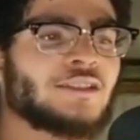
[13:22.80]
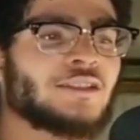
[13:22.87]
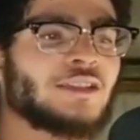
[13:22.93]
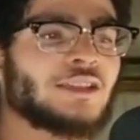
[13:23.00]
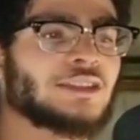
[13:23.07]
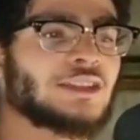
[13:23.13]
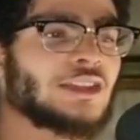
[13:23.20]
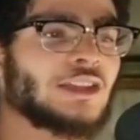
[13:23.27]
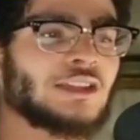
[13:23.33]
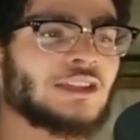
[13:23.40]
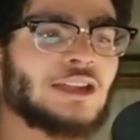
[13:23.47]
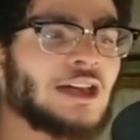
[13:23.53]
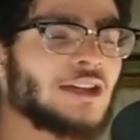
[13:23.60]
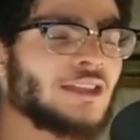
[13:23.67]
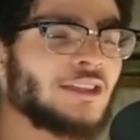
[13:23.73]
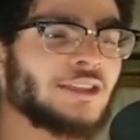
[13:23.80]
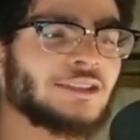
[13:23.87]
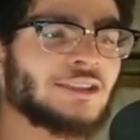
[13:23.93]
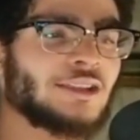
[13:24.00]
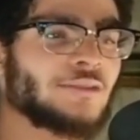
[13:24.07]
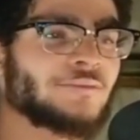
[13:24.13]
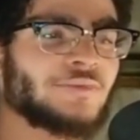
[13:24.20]
Again,
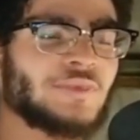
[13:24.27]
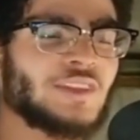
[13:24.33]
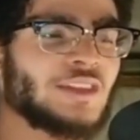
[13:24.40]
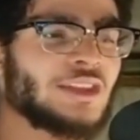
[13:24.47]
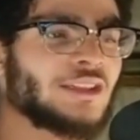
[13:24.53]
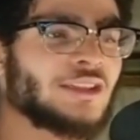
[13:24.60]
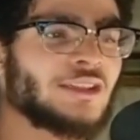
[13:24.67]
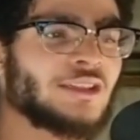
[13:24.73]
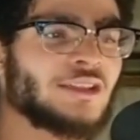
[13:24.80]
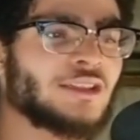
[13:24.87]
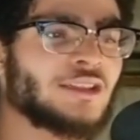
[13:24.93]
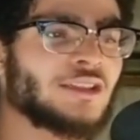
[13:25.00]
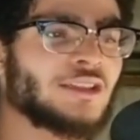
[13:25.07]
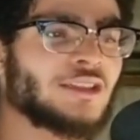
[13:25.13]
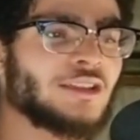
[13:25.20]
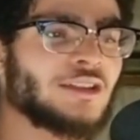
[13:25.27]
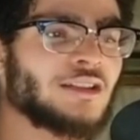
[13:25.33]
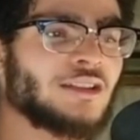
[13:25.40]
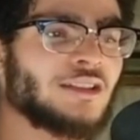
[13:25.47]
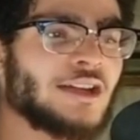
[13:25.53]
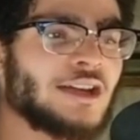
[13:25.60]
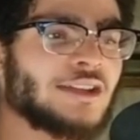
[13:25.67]
like,
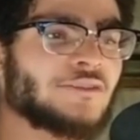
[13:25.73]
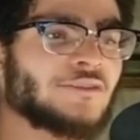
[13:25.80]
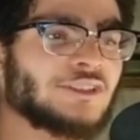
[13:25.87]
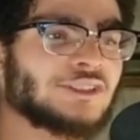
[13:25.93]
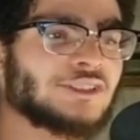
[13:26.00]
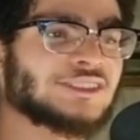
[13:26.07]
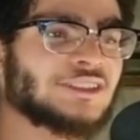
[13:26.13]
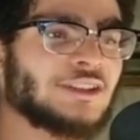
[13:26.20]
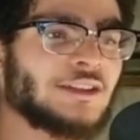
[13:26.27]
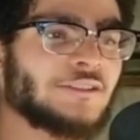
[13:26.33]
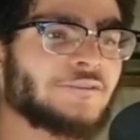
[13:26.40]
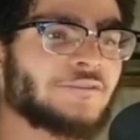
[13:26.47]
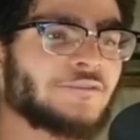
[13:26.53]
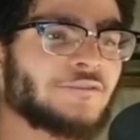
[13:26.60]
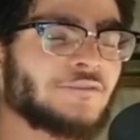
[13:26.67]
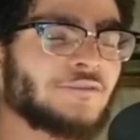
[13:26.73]
a lot of this stuff,